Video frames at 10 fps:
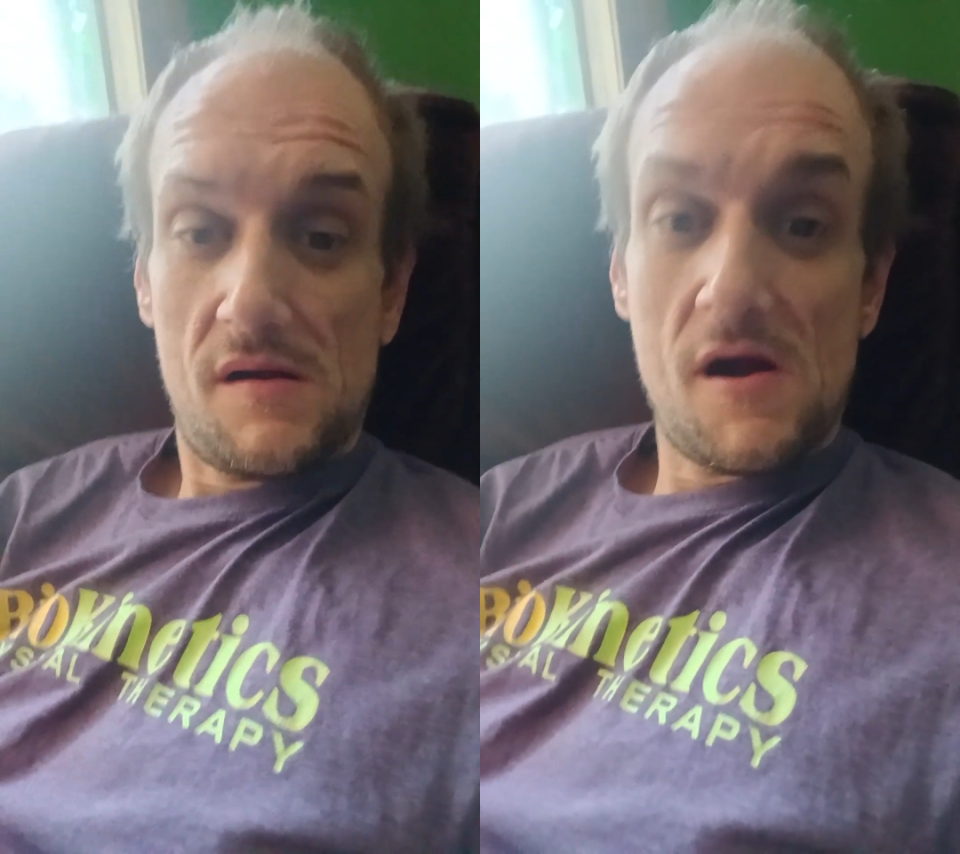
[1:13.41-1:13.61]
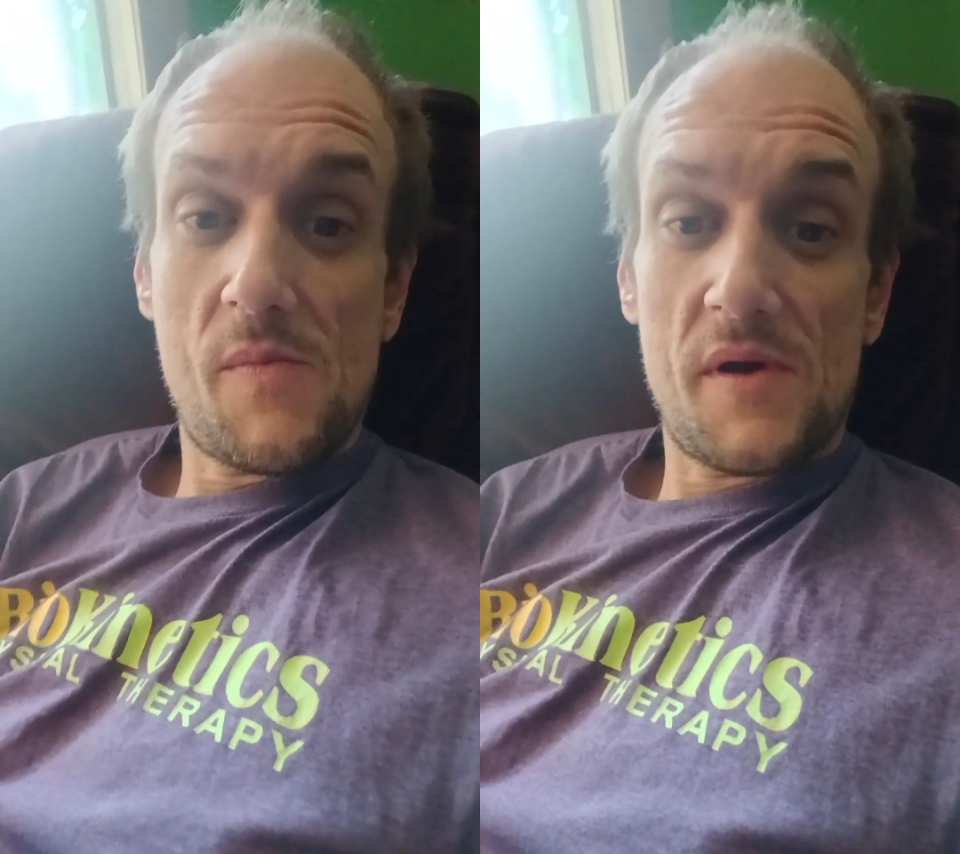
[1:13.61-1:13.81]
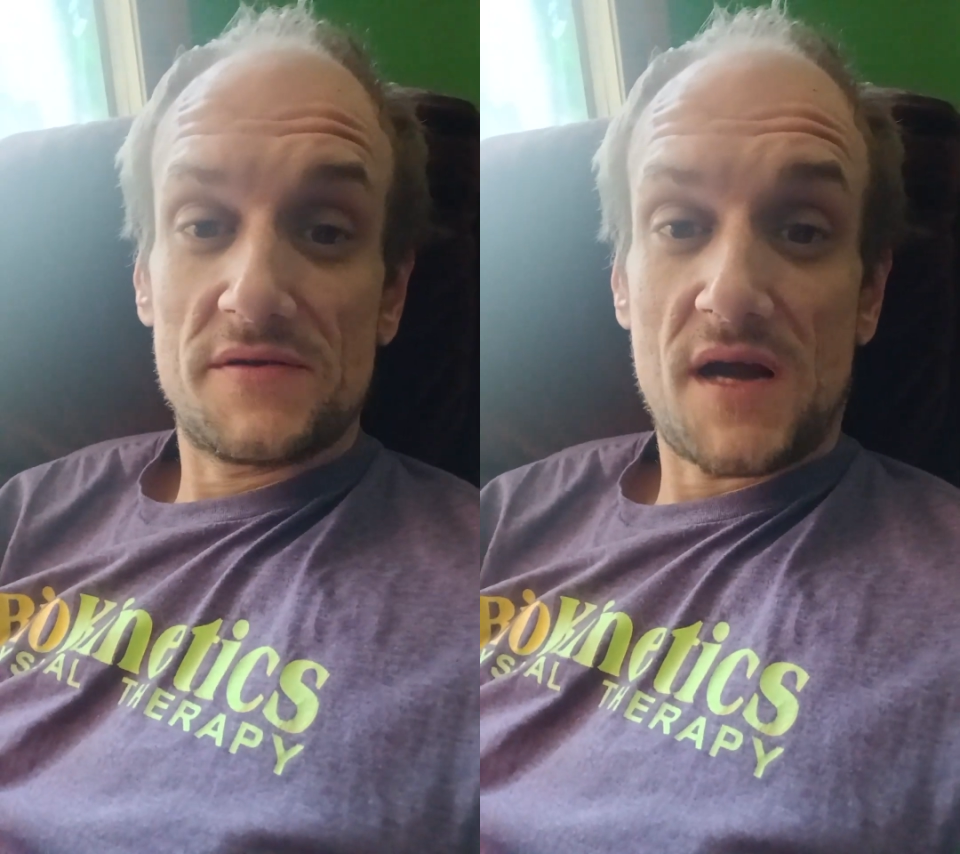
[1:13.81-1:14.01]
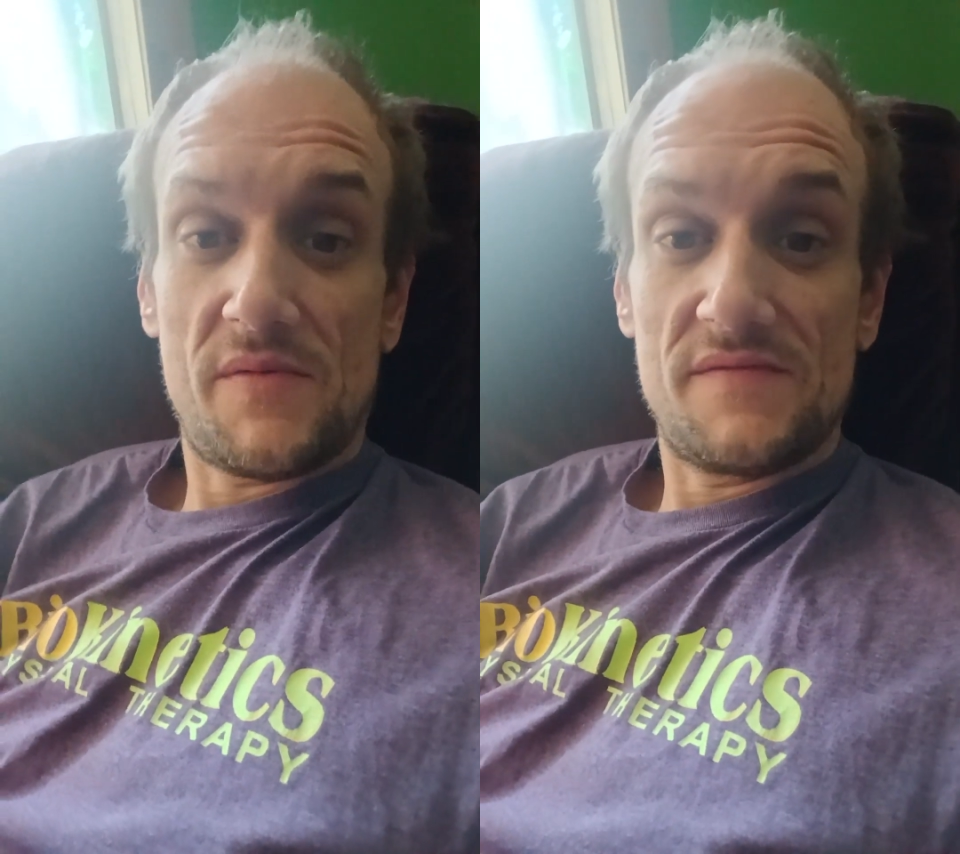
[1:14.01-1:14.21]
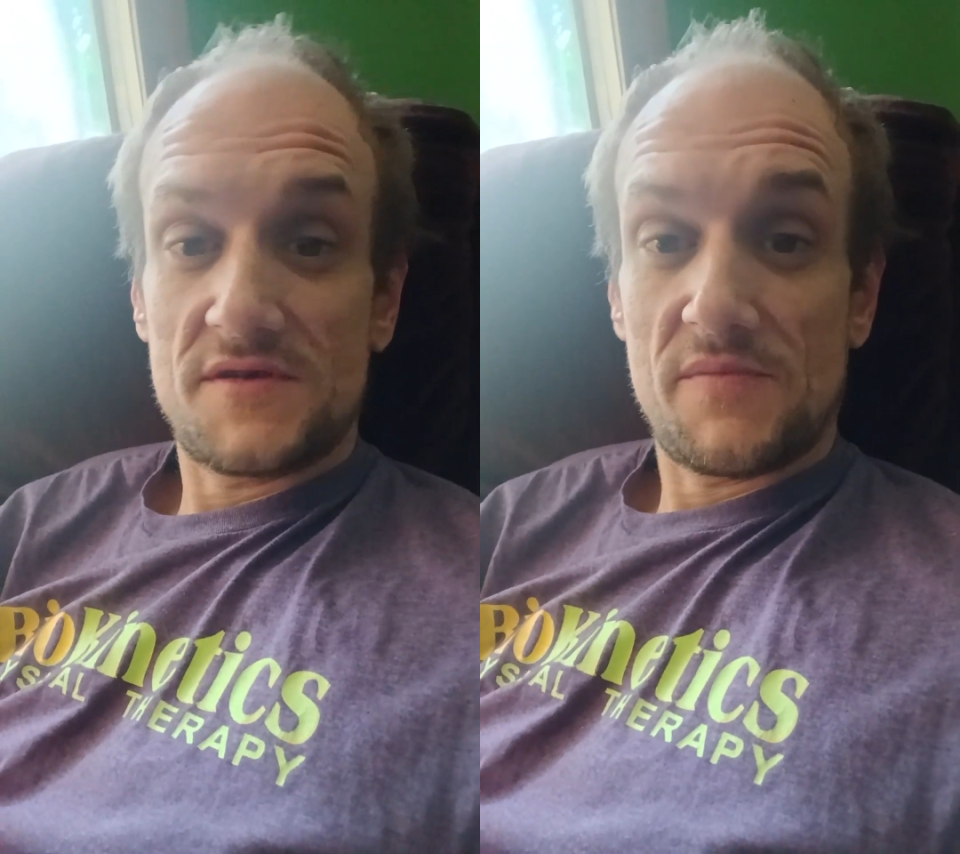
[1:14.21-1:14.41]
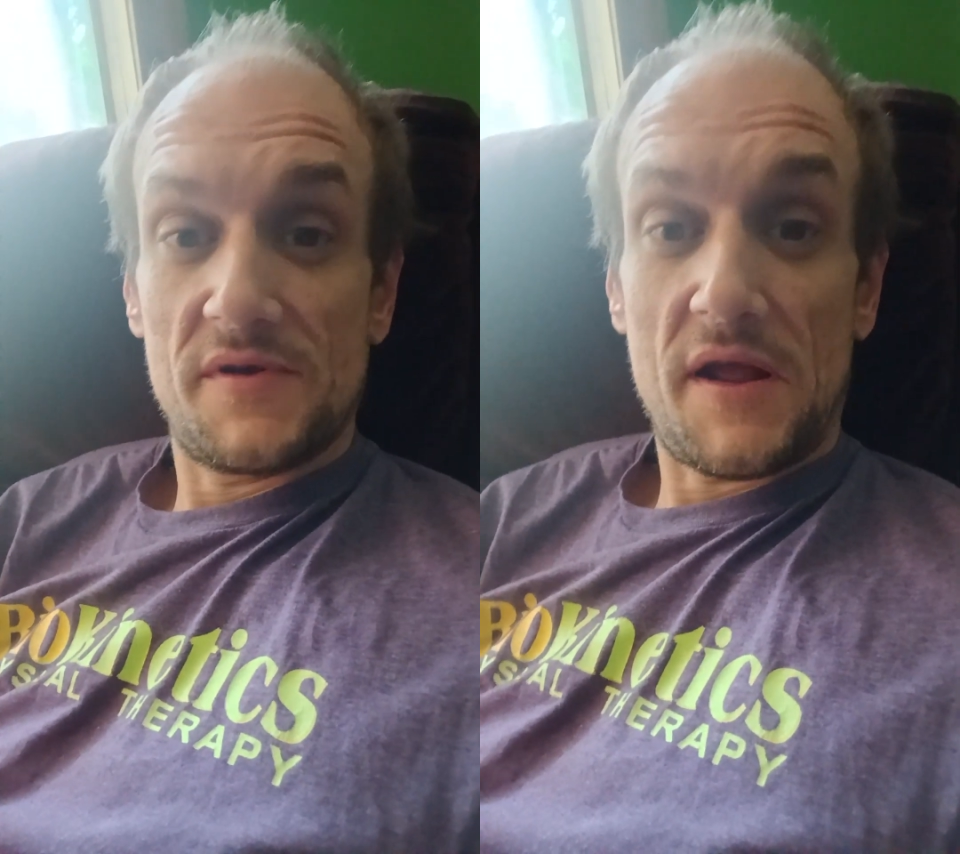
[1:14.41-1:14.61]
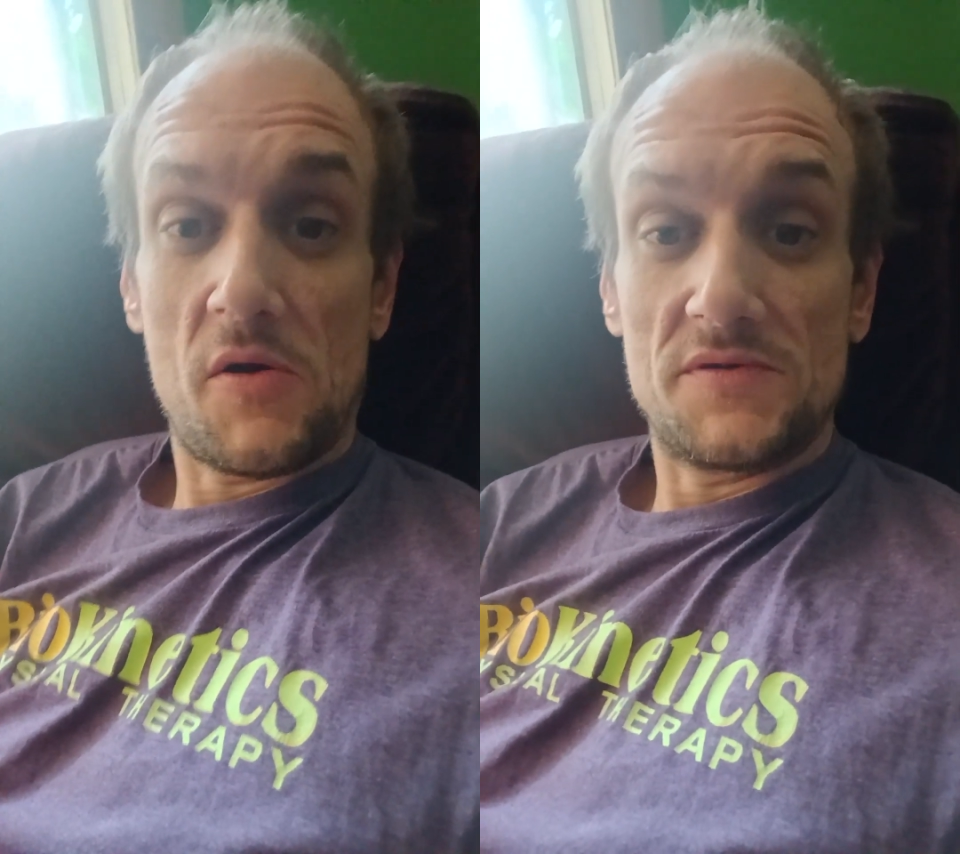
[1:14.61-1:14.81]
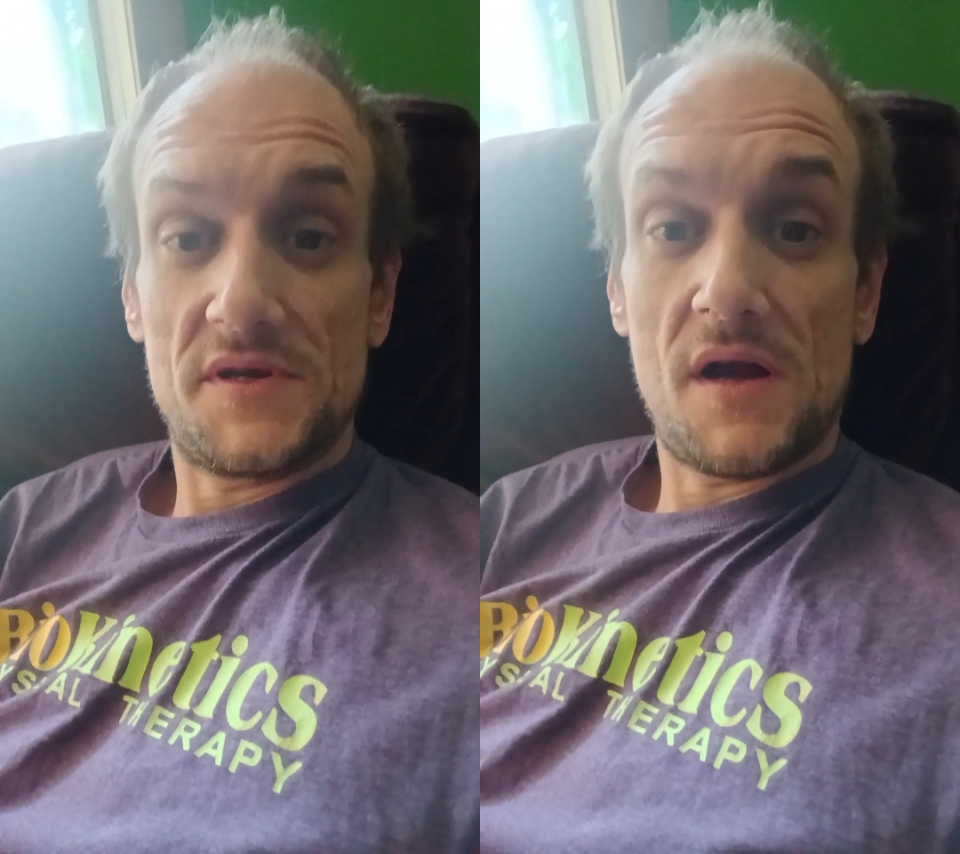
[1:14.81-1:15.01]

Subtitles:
up on top of something that holds it